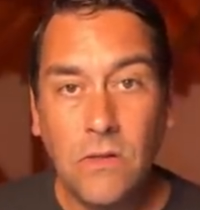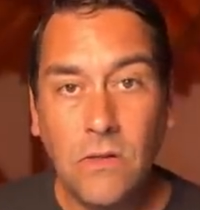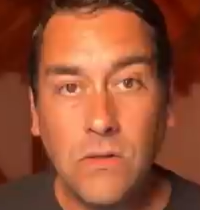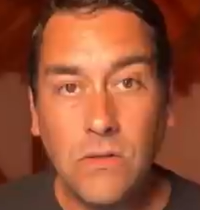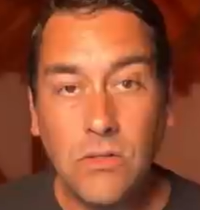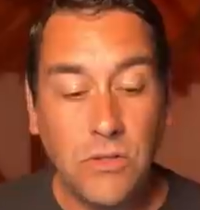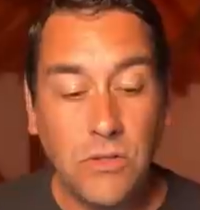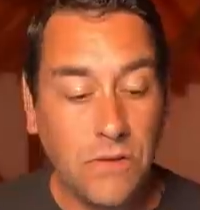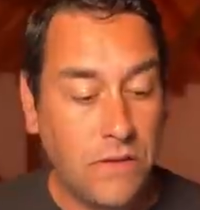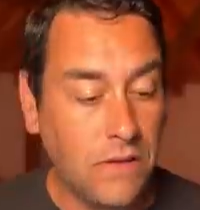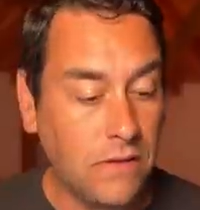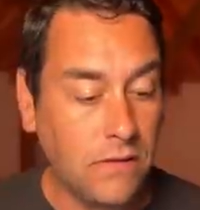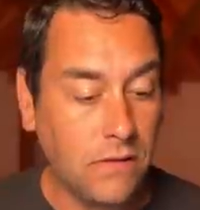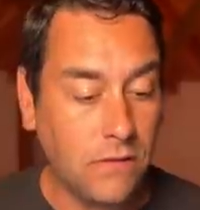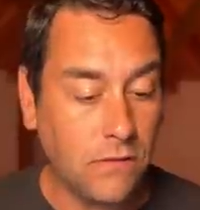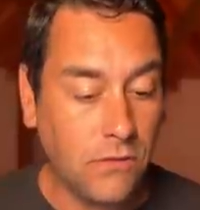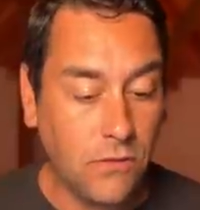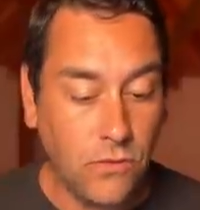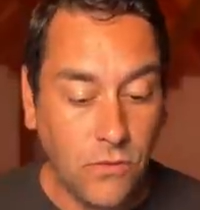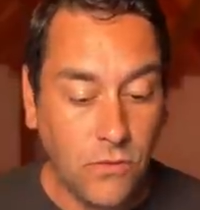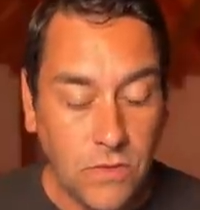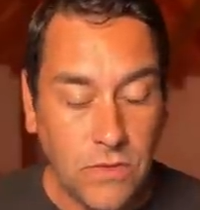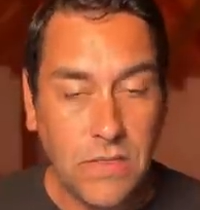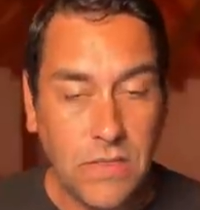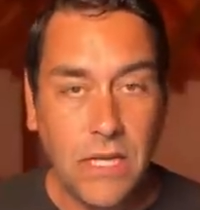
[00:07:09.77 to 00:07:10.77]
Do you think the
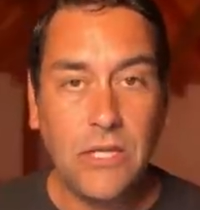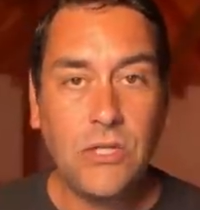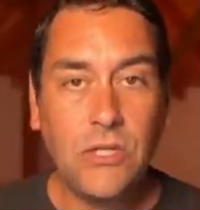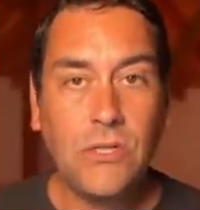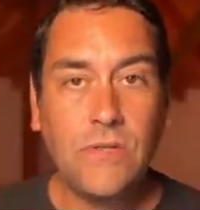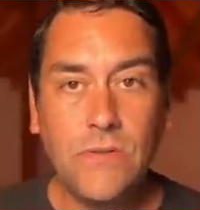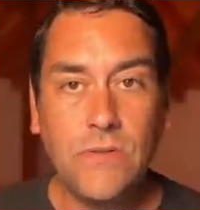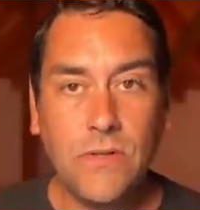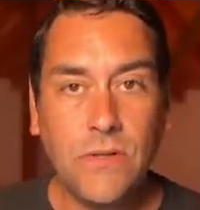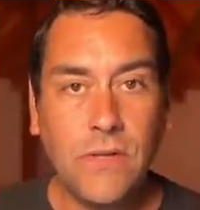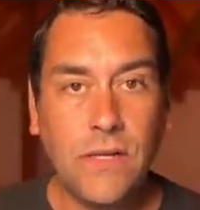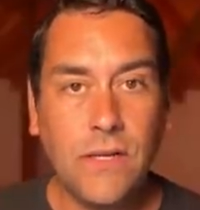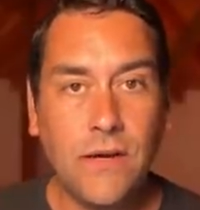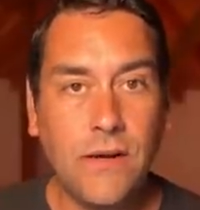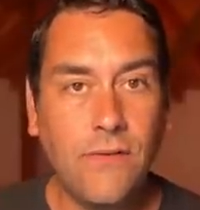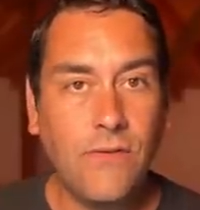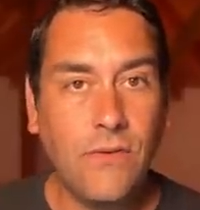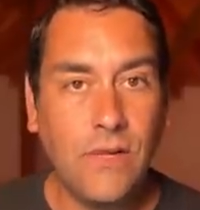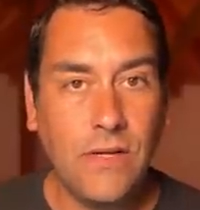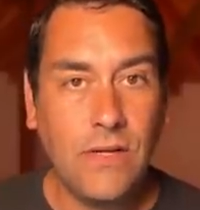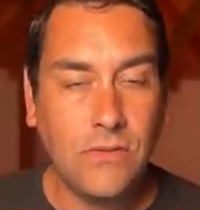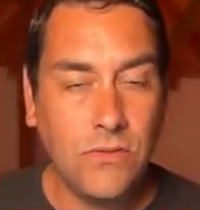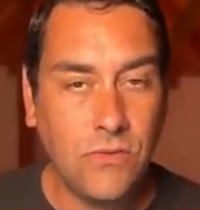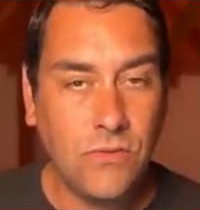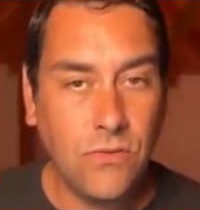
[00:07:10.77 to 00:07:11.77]
news stations are going to cover
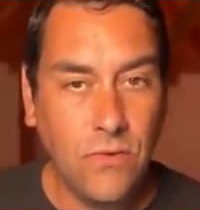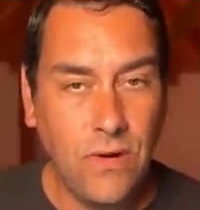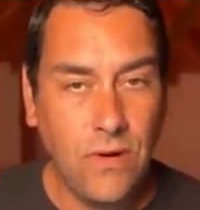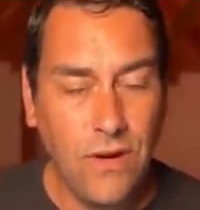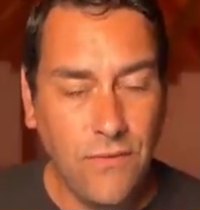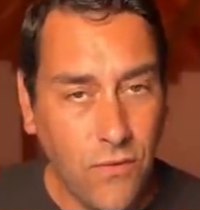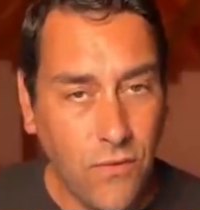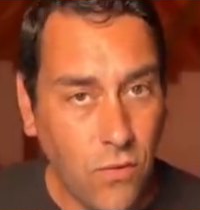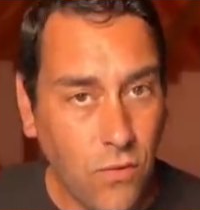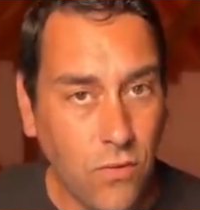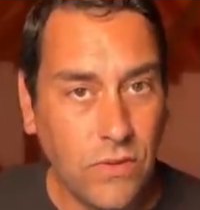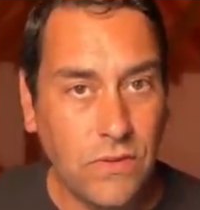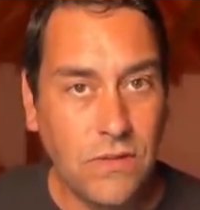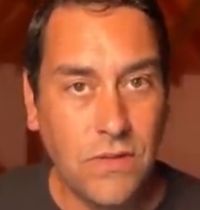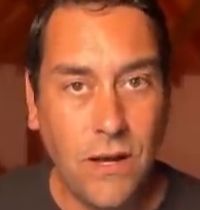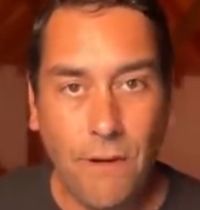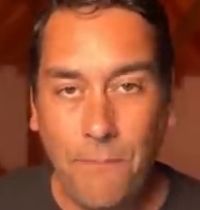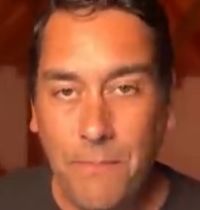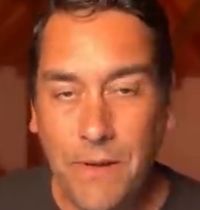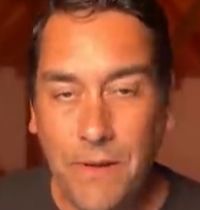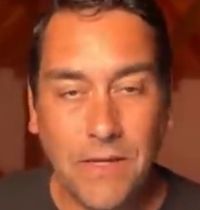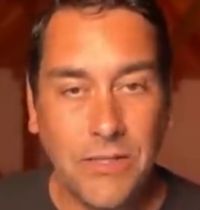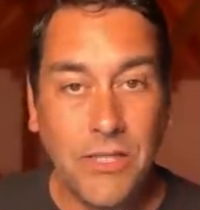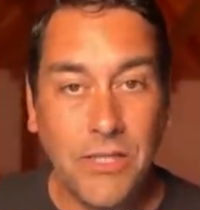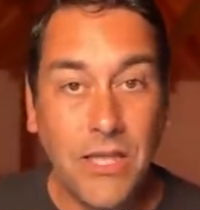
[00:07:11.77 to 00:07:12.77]
that story? Of course not,
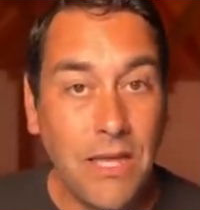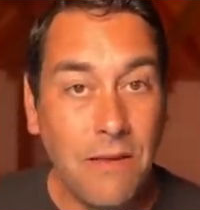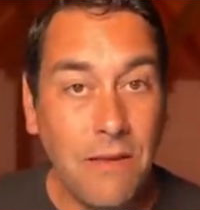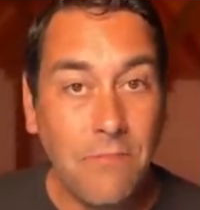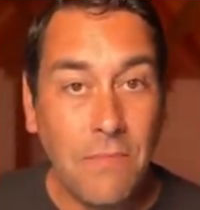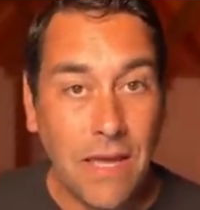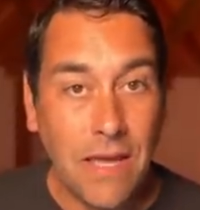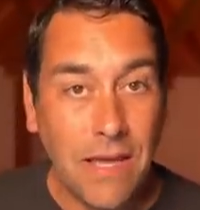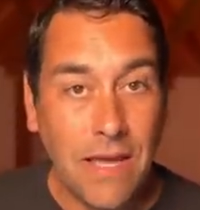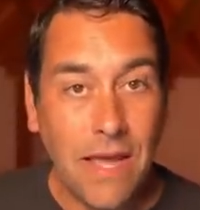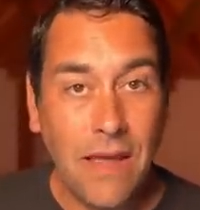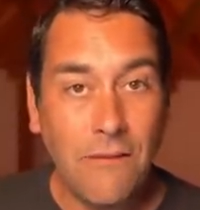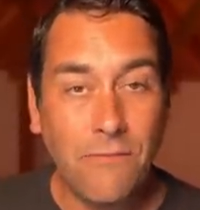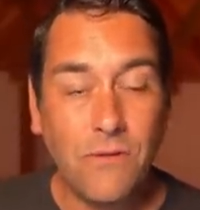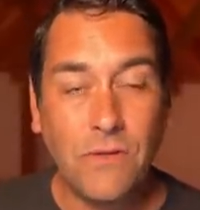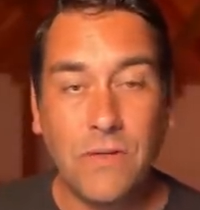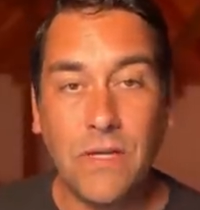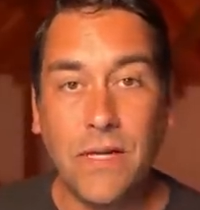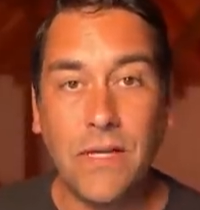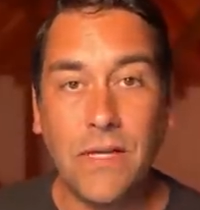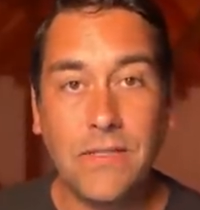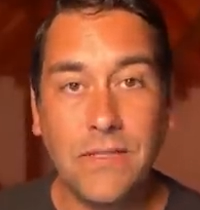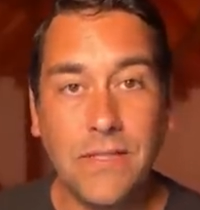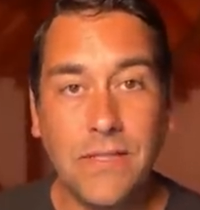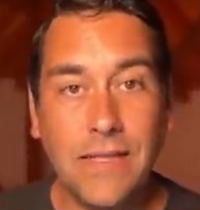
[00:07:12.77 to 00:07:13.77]
because they make
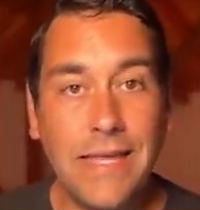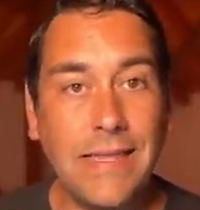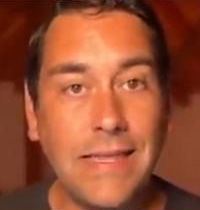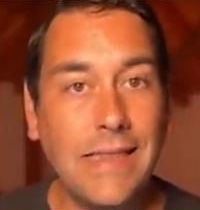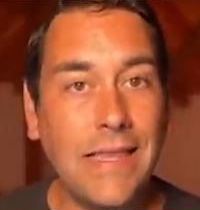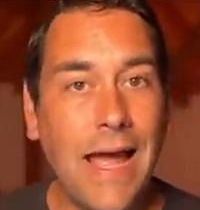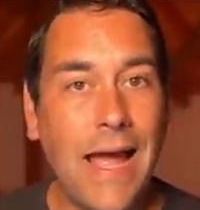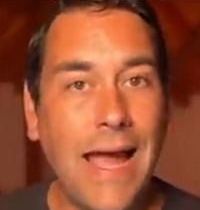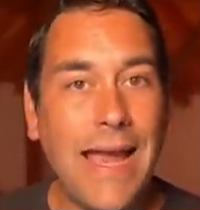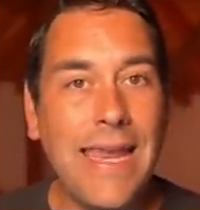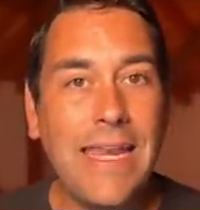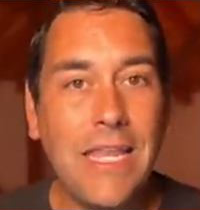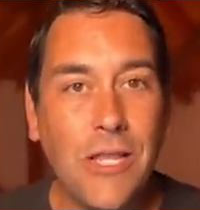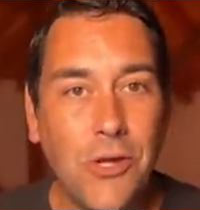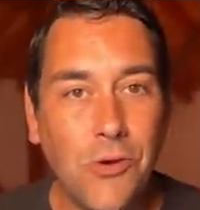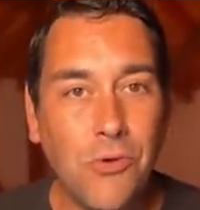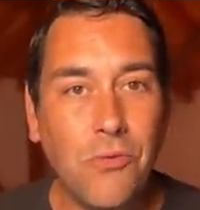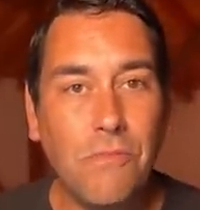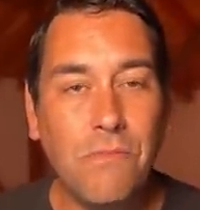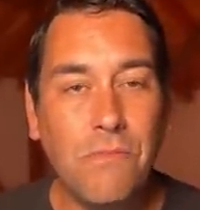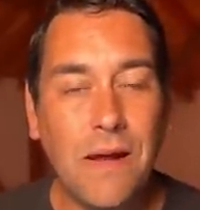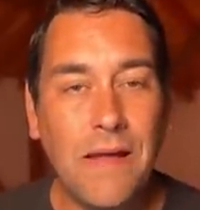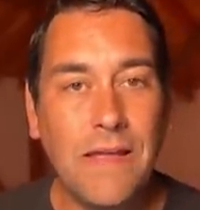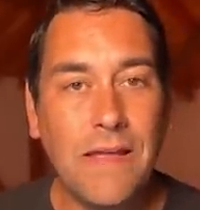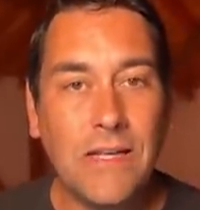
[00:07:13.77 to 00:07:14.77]
advertising. They lie to you
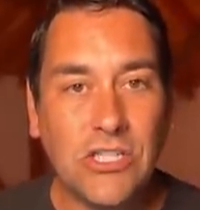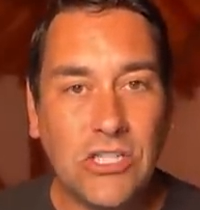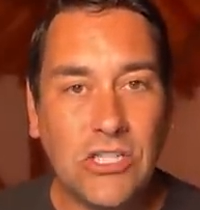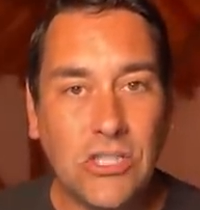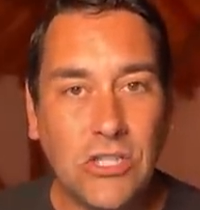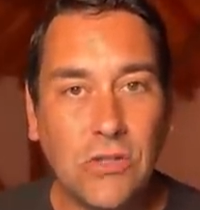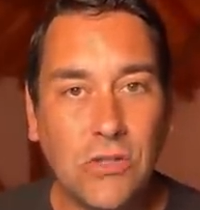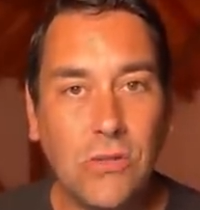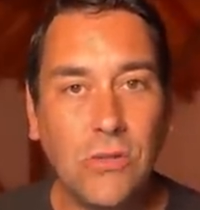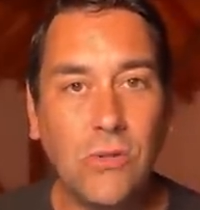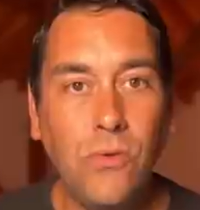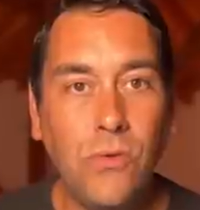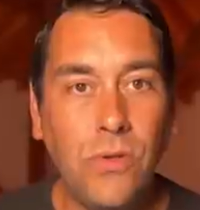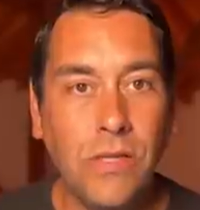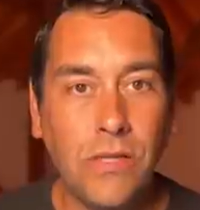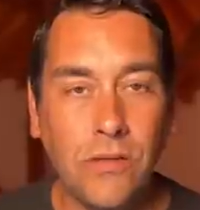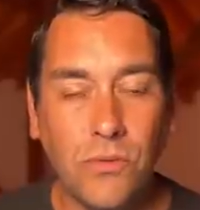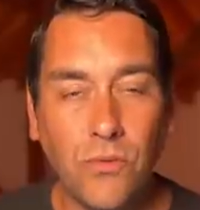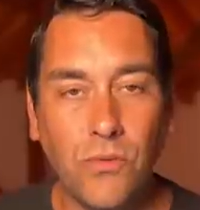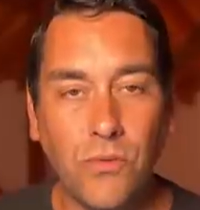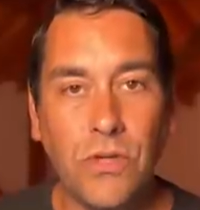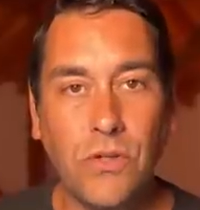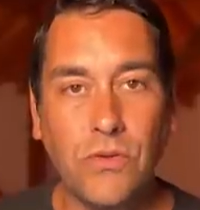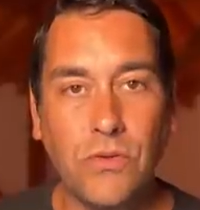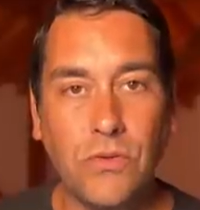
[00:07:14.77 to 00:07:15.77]
by excluding
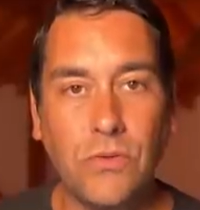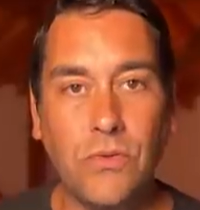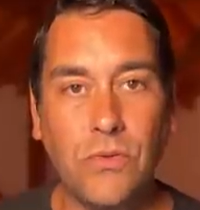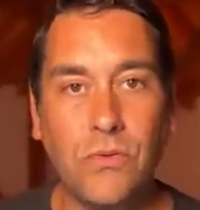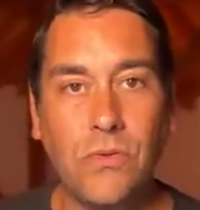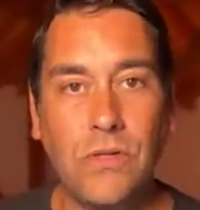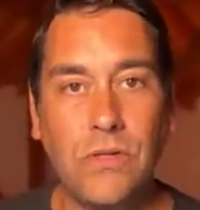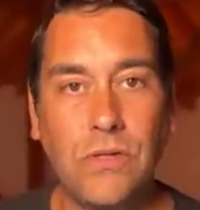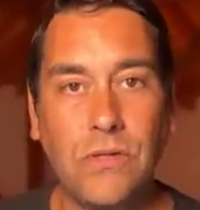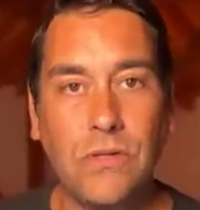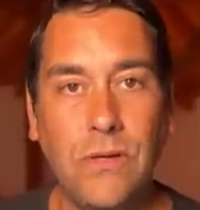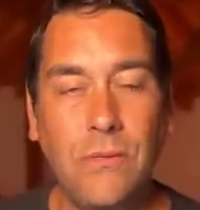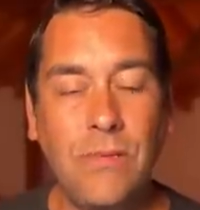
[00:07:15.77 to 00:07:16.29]
the real stories.